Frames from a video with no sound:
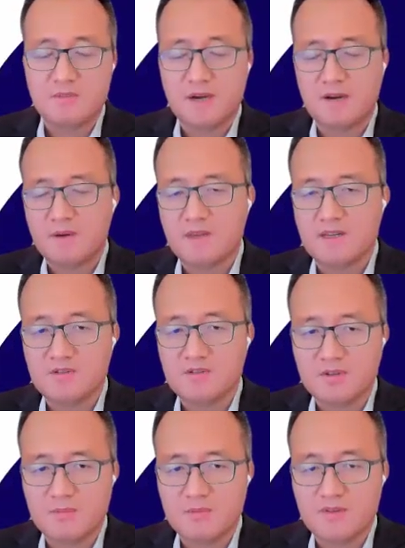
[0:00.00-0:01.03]
biopharma
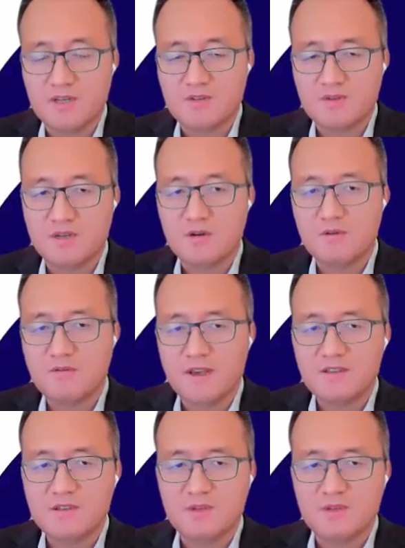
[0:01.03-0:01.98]
industry, moving to the new phase,